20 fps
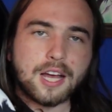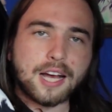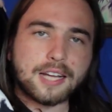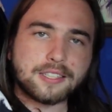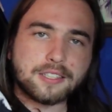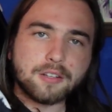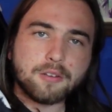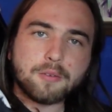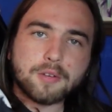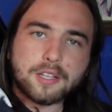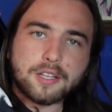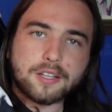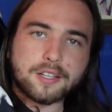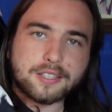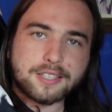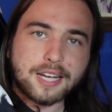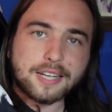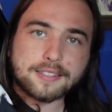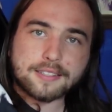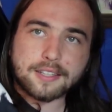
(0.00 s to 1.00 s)
I still want to
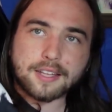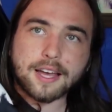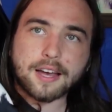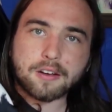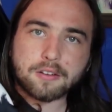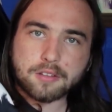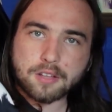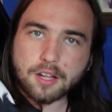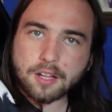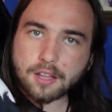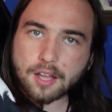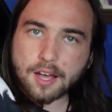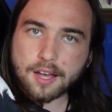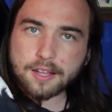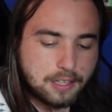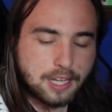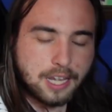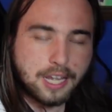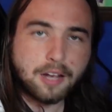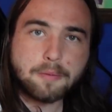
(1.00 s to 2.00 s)
test it out a
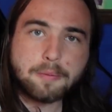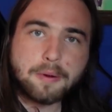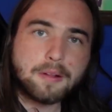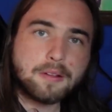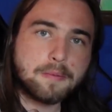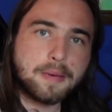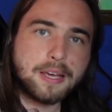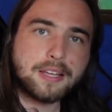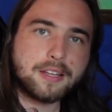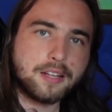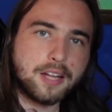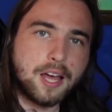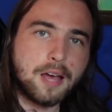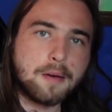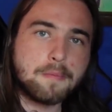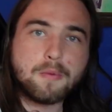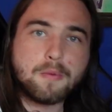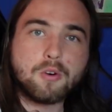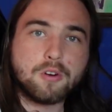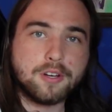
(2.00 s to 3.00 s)
lot, and I'll probably make a
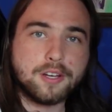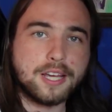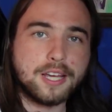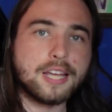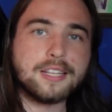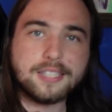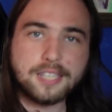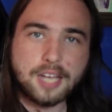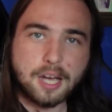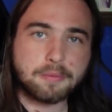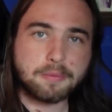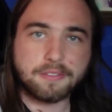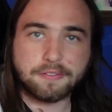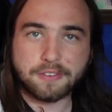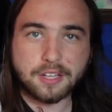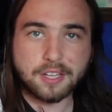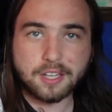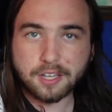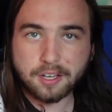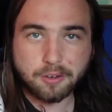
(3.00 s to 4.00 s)
more in-depth
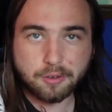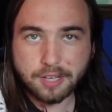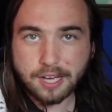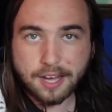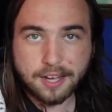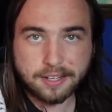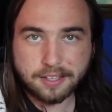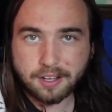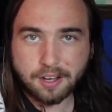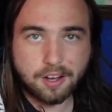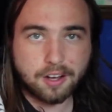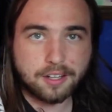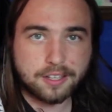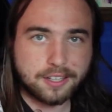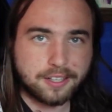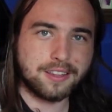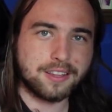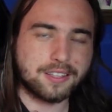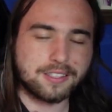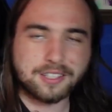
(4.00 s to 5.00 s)
video guide on
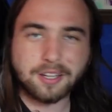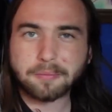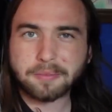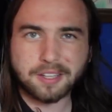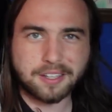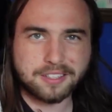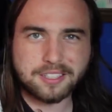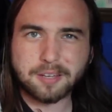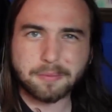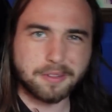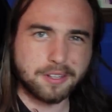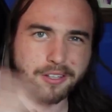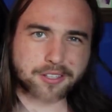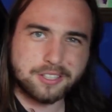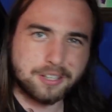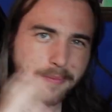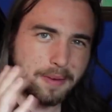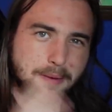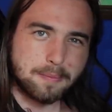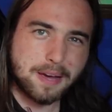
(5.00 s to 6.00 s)
it, something similar
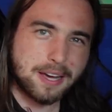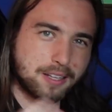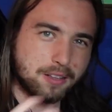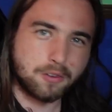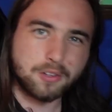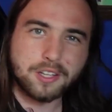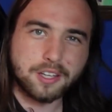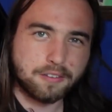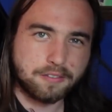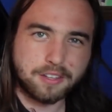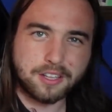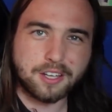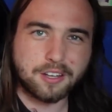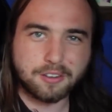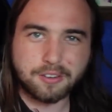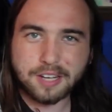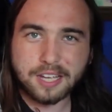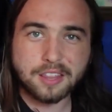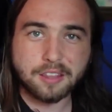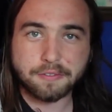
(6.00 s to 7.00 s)
to my Magnolia
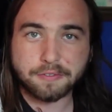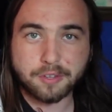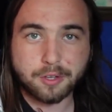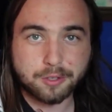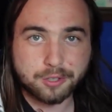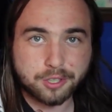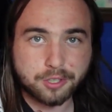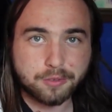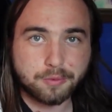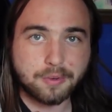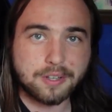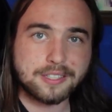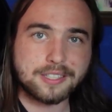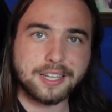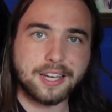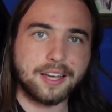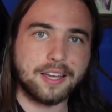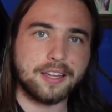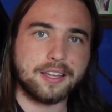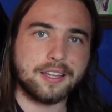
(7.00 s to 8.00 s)
video in the future once
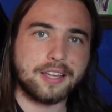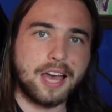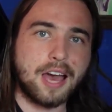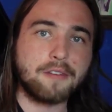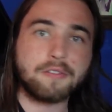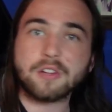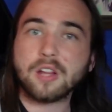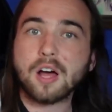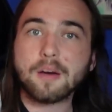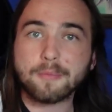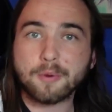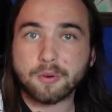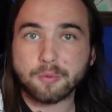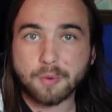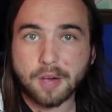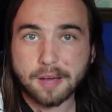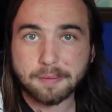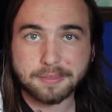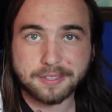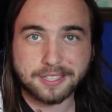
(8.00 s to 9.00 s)
I have a lot more
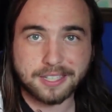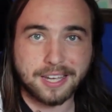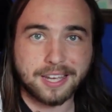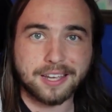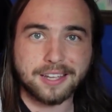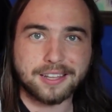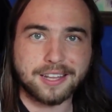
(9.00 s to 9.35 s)
reps and